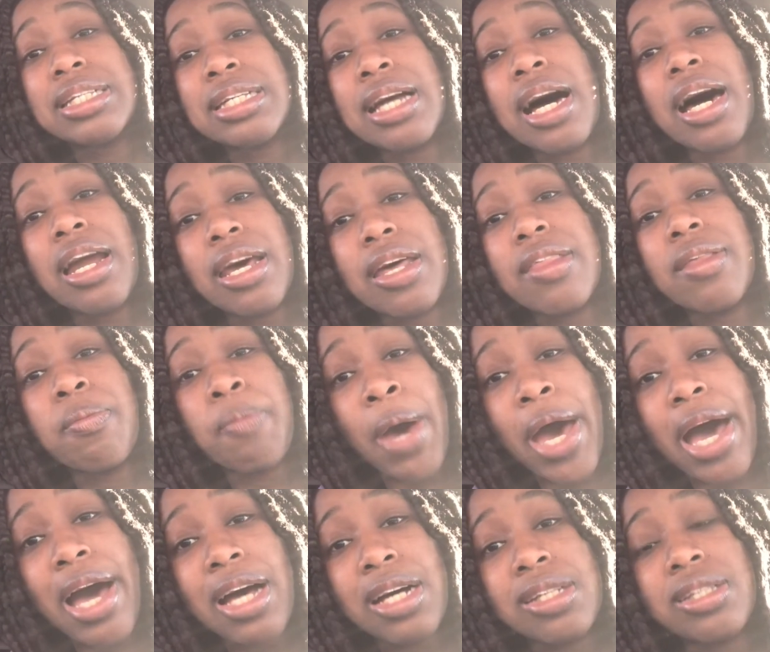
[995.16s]
not in the
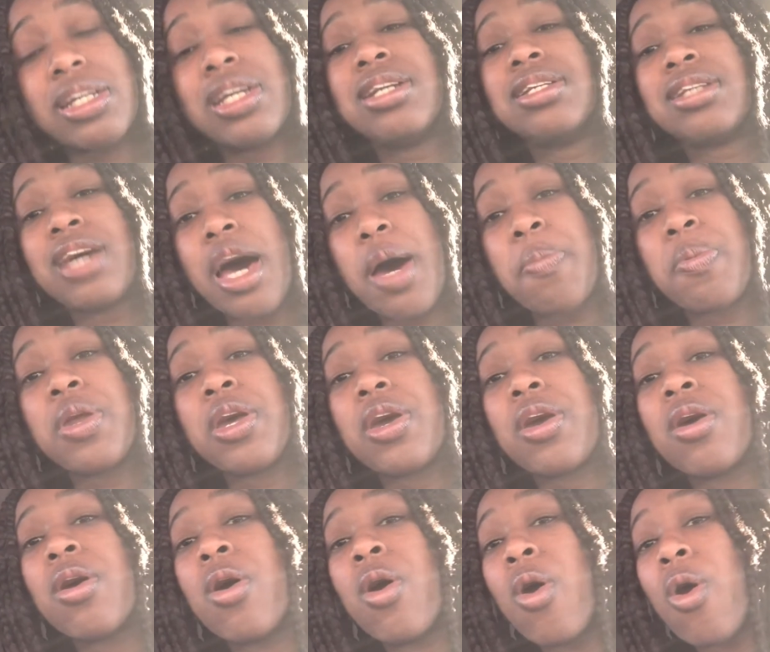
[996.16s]
past. It's happening
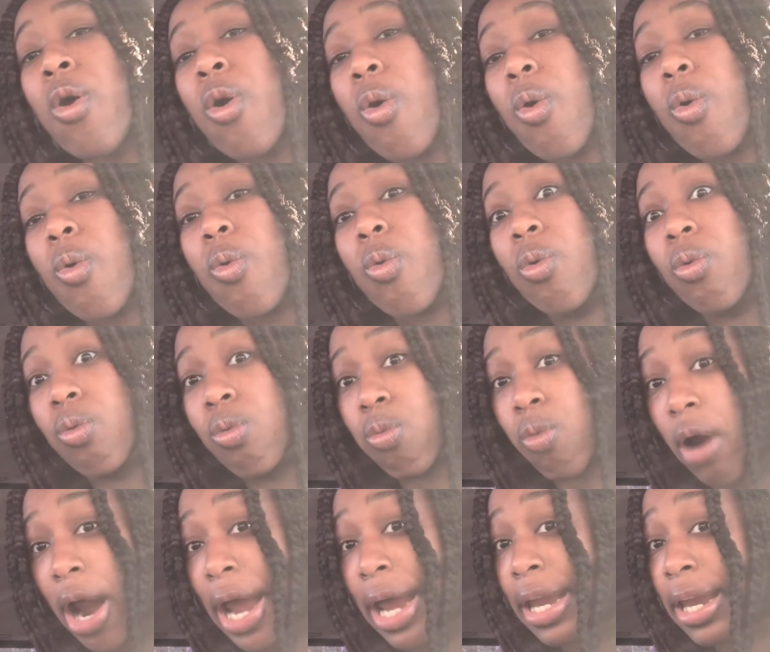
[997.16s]

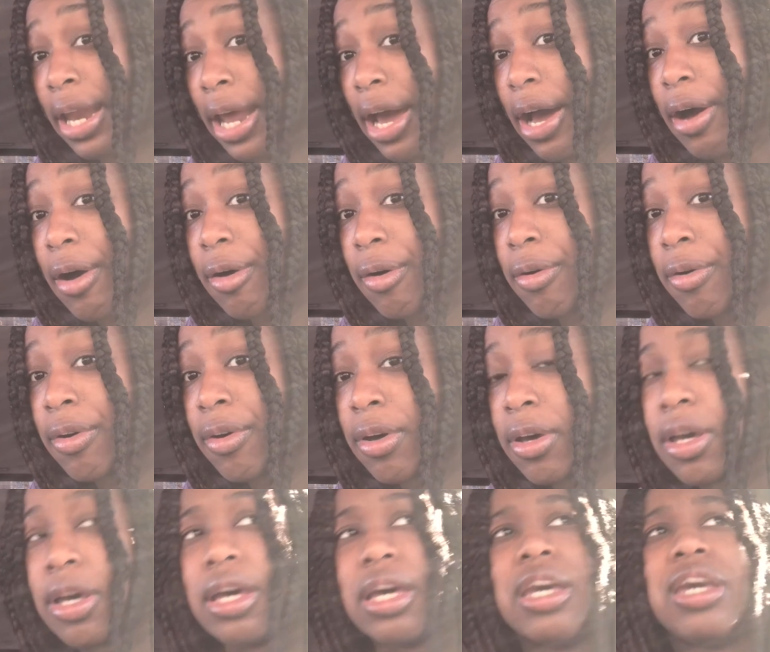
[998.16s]
right now.
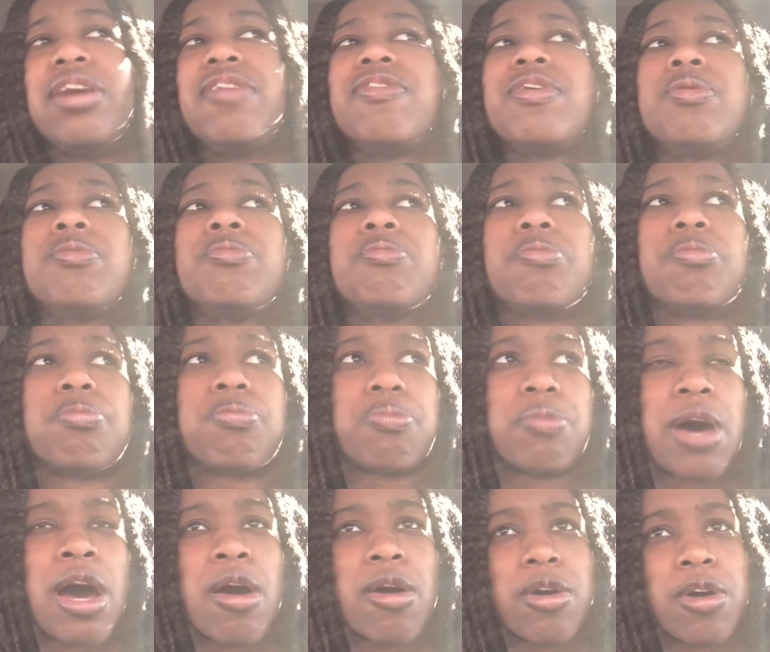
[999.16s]
Even
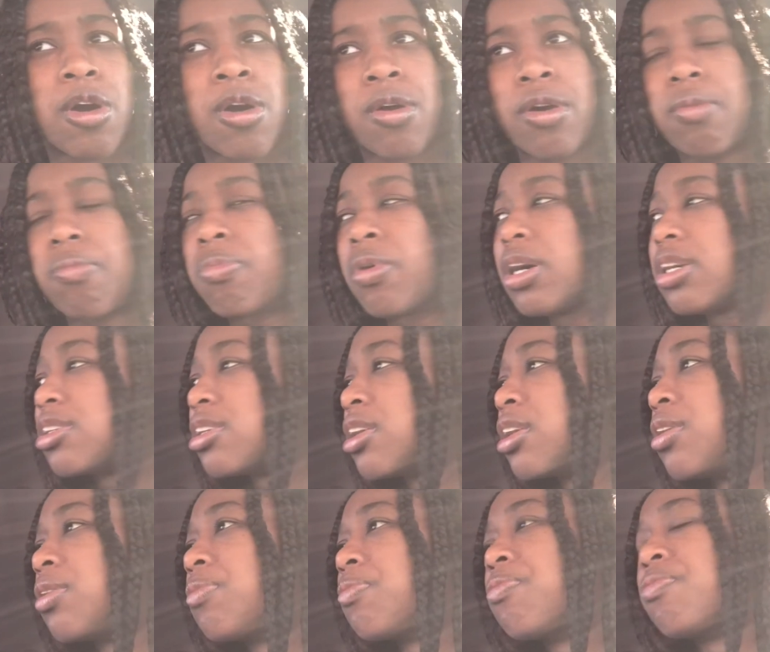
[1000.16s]
our current
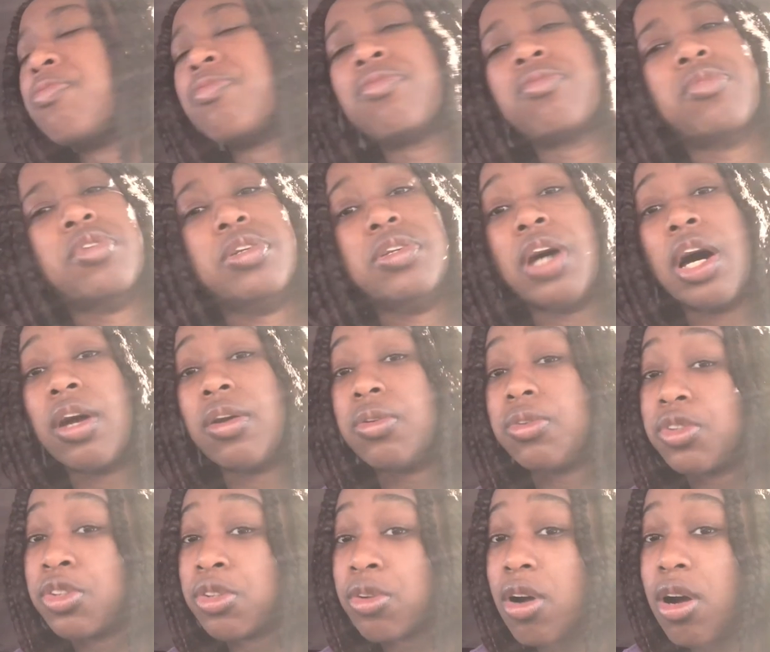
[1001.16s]
president, Donald
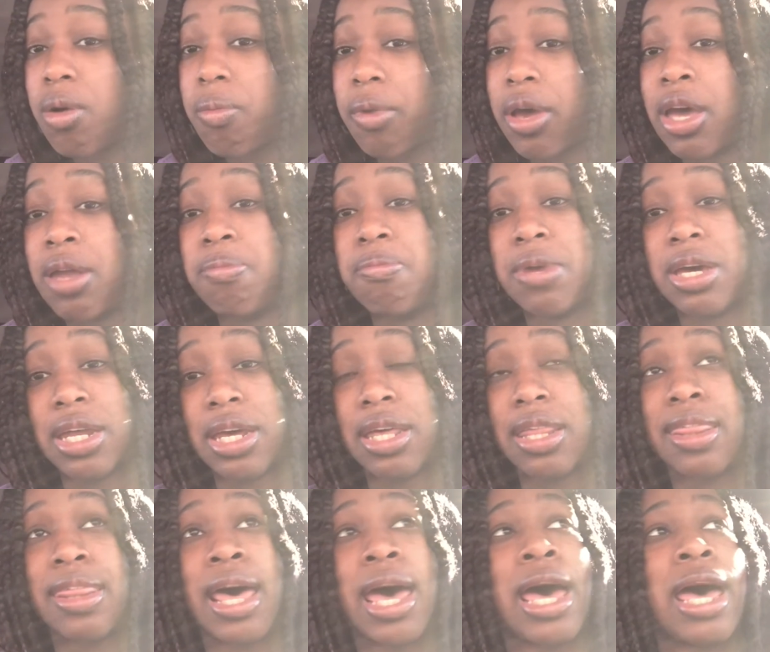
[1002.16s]
Trump, admitted
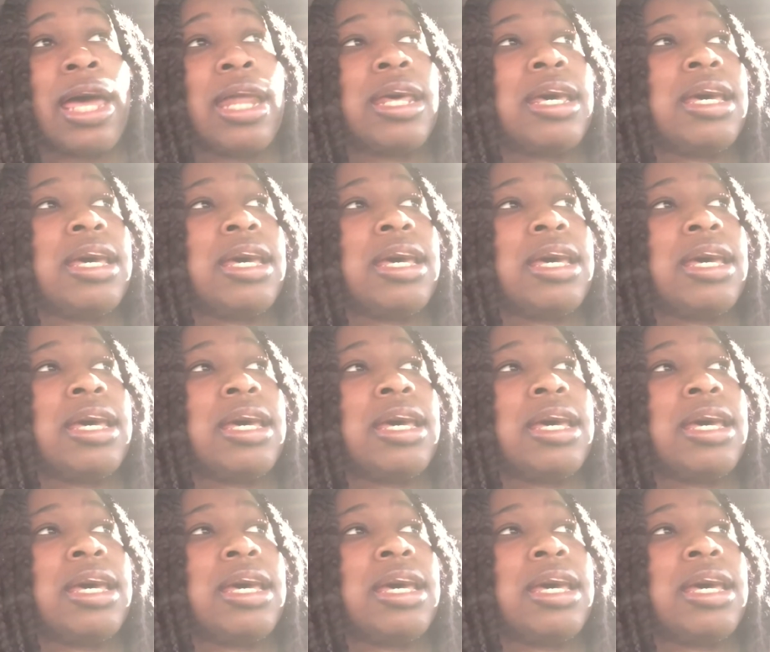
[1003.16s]
that,